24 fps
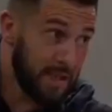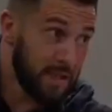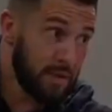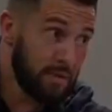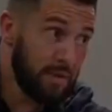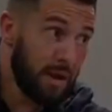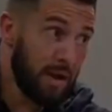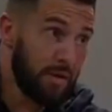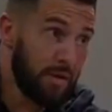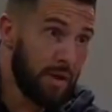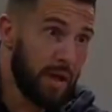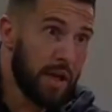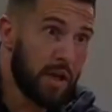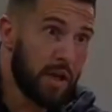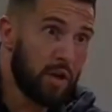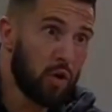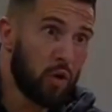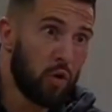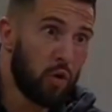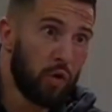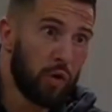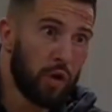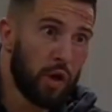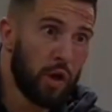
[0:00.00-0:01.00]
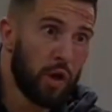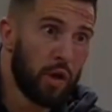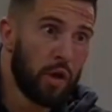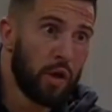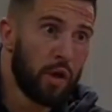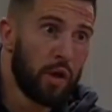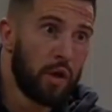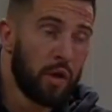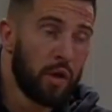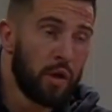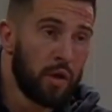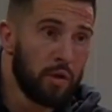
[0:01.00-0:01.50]
he is around any corner.
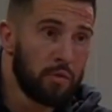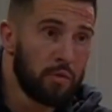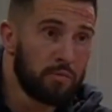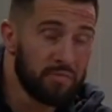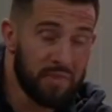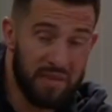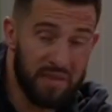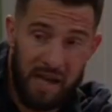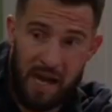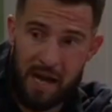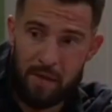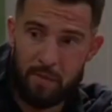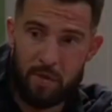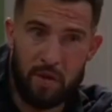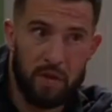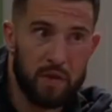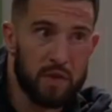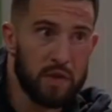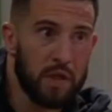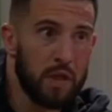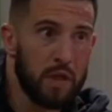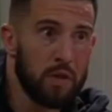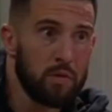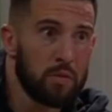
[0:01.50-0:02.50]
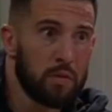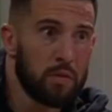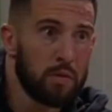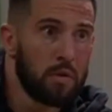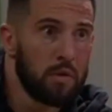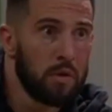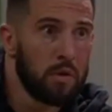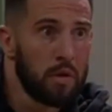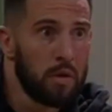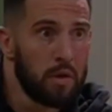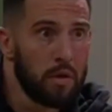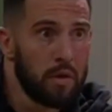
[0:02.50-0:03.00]
Simon, too.
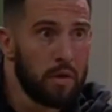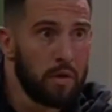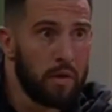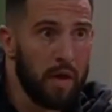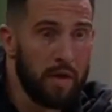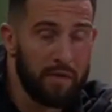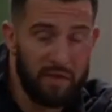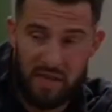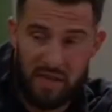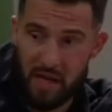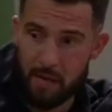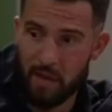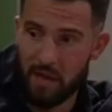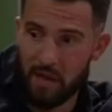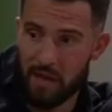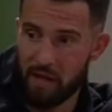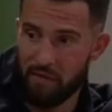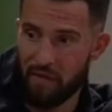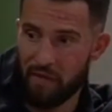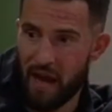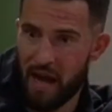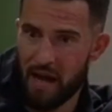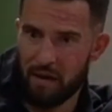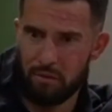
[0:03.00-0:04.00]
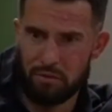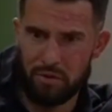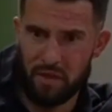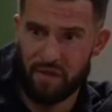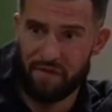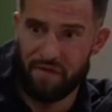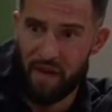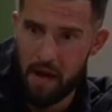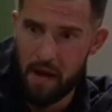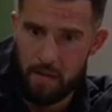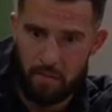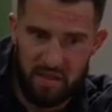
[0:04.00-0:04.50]
Every time I leave the
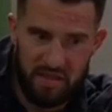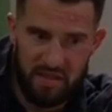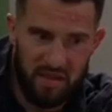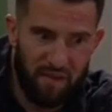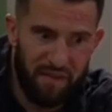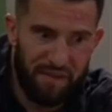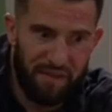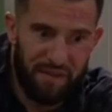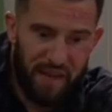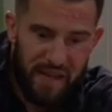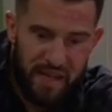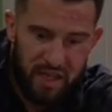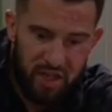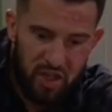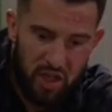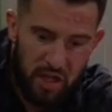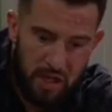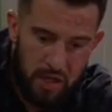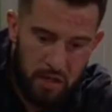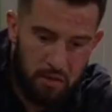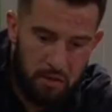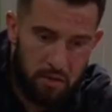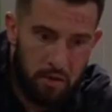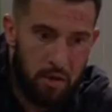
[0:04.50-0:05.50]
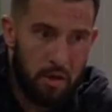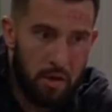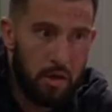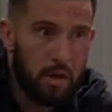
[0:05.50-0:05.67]
house, I find myself flinching.